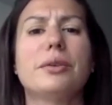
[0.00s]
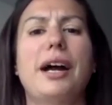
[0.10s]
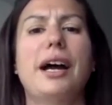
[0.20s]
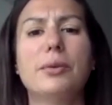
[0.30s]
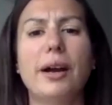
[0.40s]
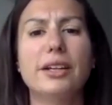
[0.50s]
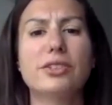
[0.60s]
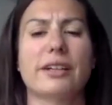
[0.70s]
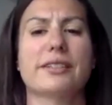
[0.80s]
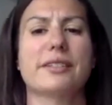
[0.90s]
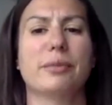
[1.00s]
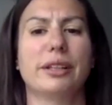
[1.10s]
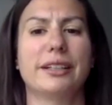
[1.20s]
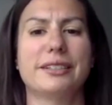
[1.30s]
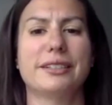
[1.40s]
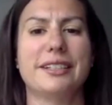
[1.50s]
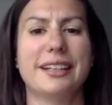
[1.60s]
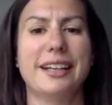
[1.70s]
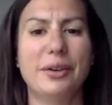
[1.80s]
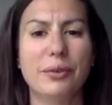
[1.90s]
How do I attract someone like Tegan?
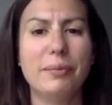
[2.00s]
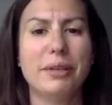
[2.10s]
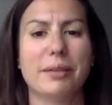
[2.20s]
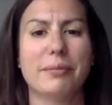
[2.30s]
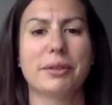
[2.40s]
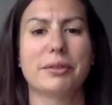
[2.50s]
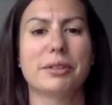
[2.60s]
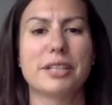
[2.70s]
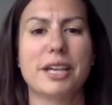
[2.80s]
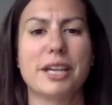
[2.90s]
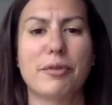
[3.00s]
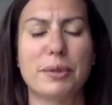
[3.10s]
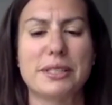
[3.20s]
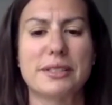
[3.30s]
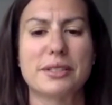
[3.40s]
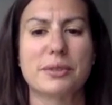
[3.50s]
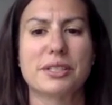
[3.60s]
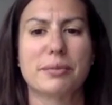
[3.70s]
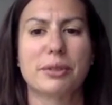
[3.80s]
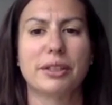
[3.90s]
How do I become the type of business where
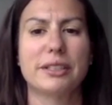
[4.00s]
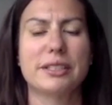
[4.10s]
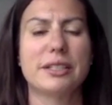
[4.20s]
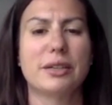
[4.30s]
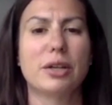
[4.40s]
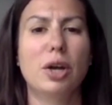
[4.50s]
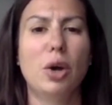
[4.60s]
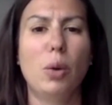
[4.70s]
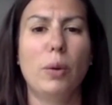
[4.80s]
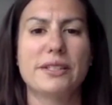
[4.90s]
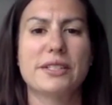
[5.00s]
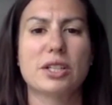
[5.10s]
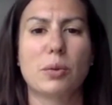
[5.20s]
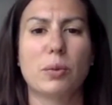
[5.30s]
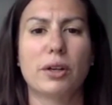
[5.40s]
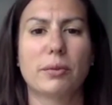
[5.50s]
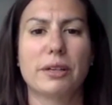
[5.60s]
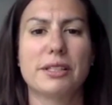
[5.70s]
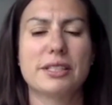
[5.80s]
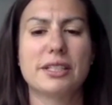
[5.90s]
someone like Tegan wants to go work,
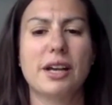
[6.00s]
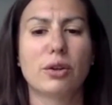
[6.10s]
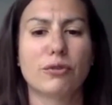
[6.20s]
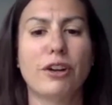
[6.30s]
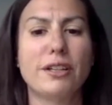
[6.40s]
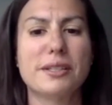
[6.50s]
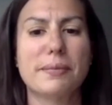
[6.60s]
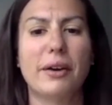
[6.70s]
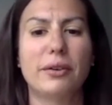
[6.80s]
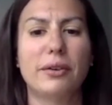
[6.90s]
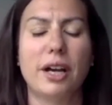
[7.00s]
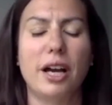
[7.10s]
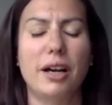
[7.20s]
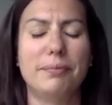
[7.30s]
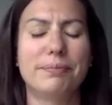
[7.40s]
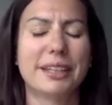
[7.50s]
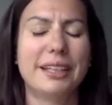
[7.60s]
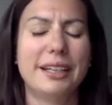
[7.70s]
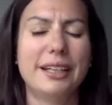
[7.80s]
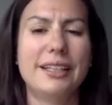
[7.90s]
wants to tell her friends about?
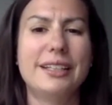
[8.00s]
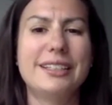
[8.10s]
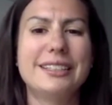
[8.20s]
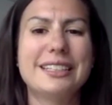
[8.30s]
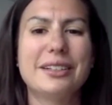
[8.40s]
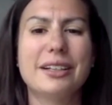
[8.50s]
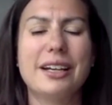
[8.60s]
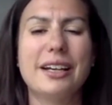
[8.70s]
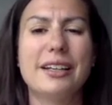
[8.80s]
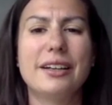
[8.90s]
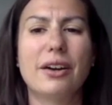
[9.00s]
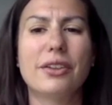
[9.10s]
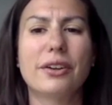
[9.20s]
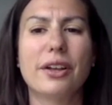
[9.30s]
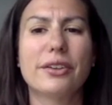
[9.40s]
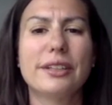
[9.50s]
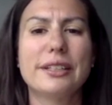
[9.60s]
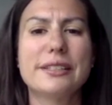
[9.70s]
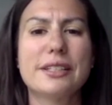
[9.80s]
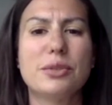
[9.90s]
Kira, are there other
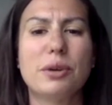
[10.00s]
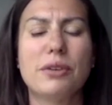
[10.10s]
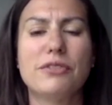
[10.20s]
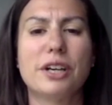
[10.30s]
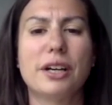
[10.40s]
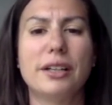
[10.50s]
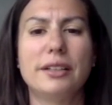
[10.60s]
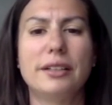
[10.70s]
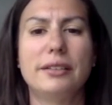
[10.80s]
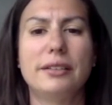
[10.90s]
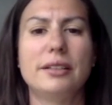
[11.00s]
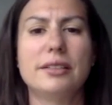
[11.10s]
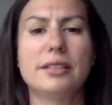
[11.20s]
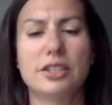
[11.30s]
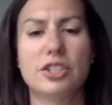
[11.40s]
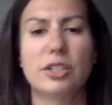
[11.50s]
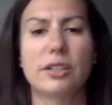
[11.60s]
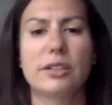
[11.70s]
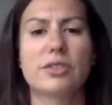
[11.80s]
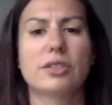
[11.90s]
things that you have done
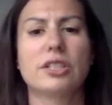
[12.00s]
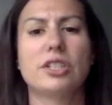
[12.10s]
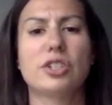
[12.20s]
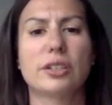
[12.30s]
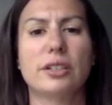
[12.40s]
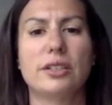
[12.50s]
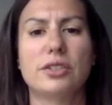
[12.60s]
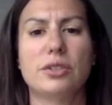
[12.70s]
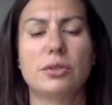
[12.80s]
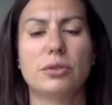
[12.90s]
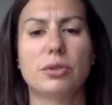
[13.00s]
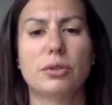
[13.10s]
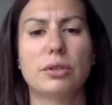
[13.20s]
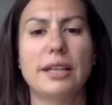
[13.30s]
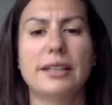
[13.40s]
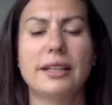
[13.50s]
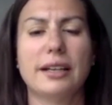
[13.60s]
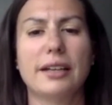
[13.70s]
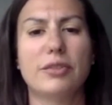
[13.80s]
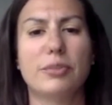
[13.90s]
intentionally, strategically to create that
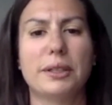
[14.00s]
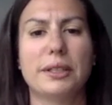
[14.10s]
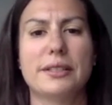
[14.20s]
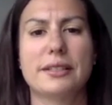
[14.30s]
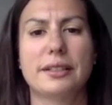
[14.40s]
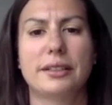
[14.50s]
kind of place?